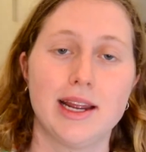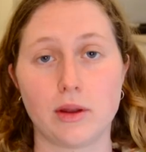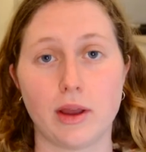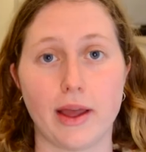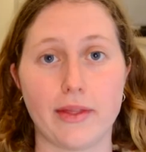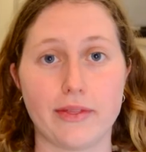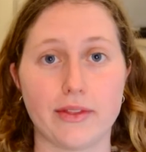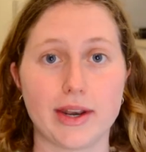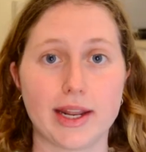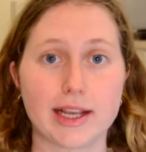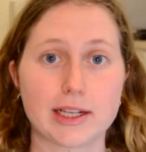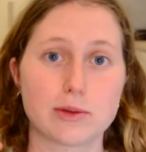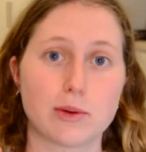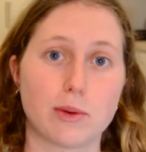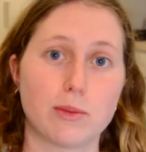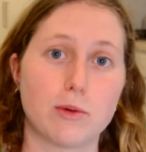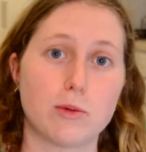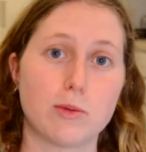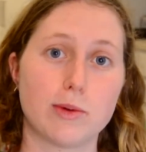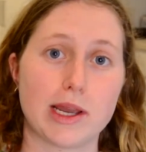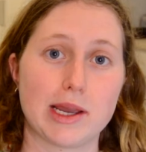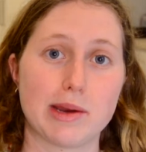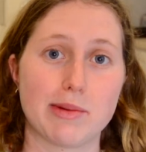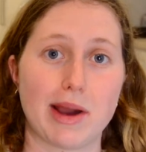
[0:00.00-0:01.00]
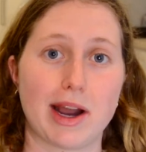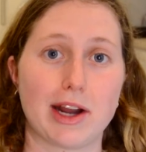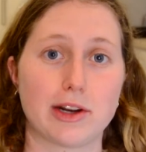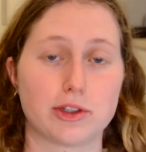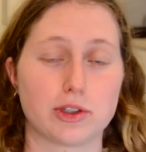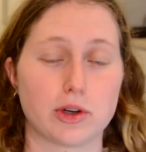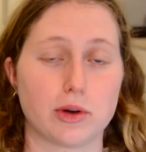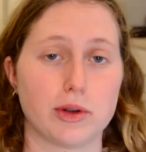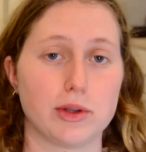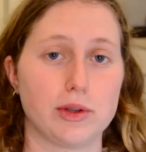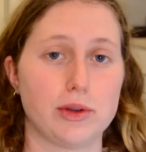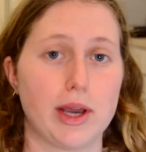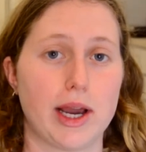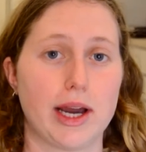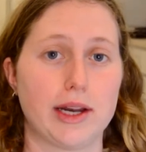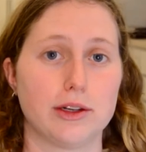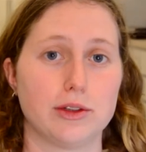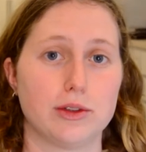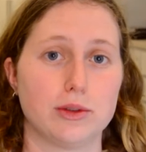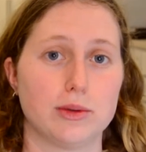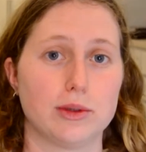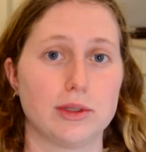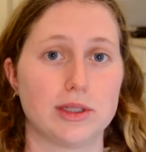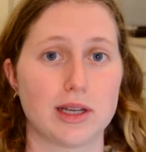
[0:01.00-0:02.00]
and the next one will be about showing you how to
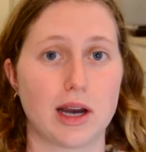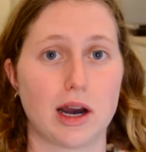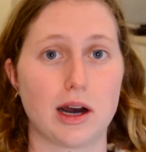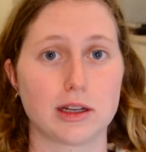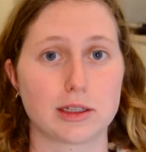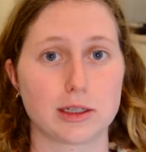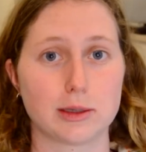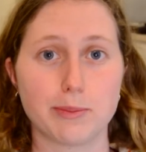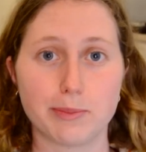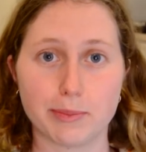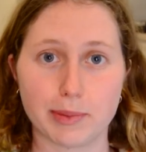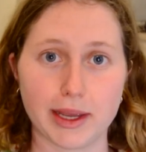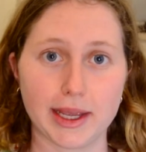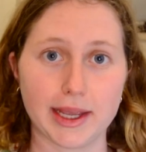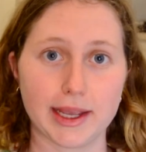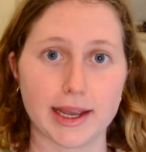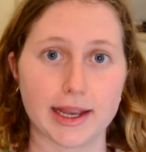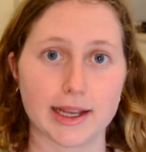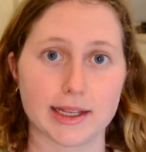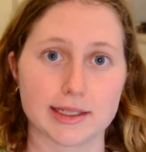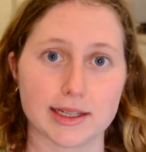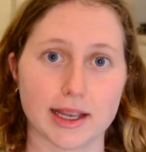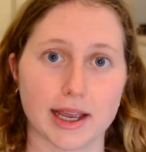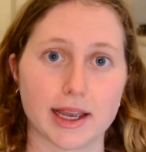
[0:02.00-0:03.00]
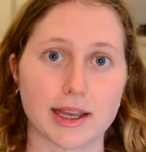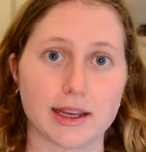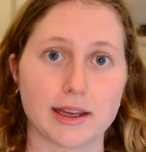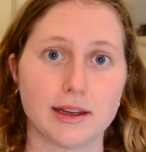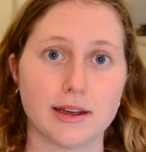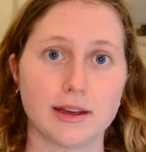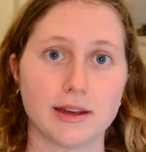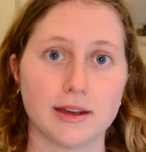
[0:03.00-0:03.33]
do a task B essay.